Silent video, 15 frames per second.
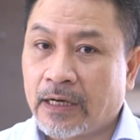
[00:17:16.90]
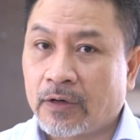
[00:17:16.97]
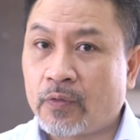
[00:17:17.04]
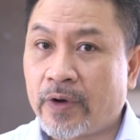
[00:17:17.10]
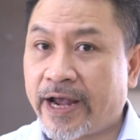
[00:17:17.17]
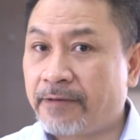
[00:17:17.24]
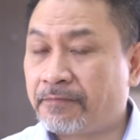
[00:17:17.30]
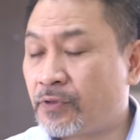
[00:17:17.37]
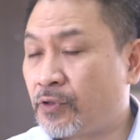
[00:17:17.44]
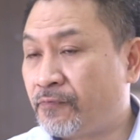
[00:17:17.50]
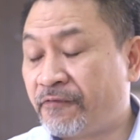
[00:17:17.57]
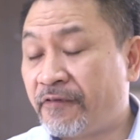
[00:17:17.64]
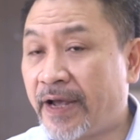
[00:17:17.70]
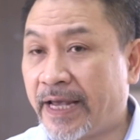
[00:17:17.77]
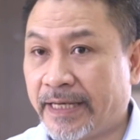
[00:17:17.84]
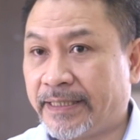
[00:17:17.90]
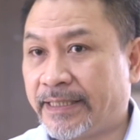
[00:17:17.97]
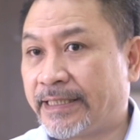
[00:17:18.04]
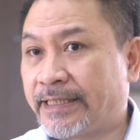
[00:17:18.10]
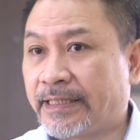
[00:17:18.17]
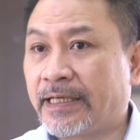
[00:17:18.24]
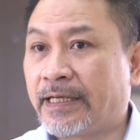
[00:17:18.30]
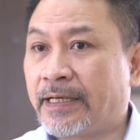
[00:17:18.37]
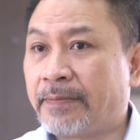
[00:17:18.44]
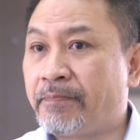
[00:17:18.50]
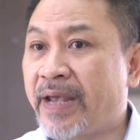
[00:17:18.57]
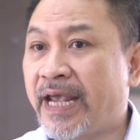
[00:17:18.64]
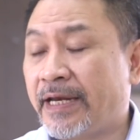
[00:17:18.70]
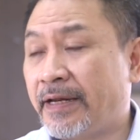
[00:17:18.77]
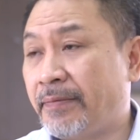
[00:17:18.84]
We have to face
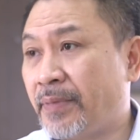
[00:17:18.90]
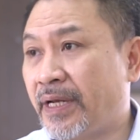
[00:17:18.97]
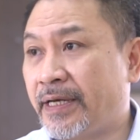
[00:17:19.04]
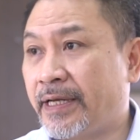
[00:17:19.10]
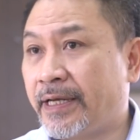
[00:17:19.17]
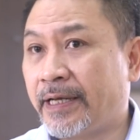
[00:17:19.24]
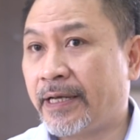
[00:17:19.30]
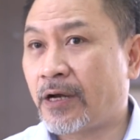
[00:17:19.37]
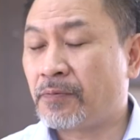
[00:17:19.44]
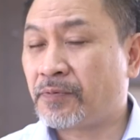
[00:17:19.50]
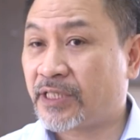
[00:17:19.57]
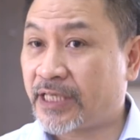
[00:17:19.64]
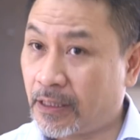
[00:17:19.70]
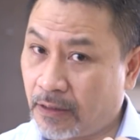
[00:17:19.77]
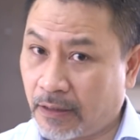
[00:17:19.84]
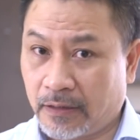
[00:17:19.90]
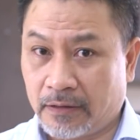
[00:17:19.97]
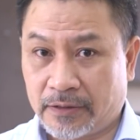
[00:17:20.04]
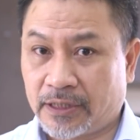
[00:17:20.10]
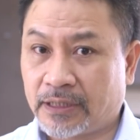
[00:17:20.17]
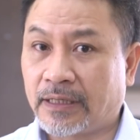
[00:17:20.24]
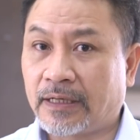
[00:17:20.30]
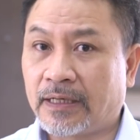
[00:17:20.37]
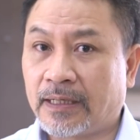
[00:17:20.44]
many obstacles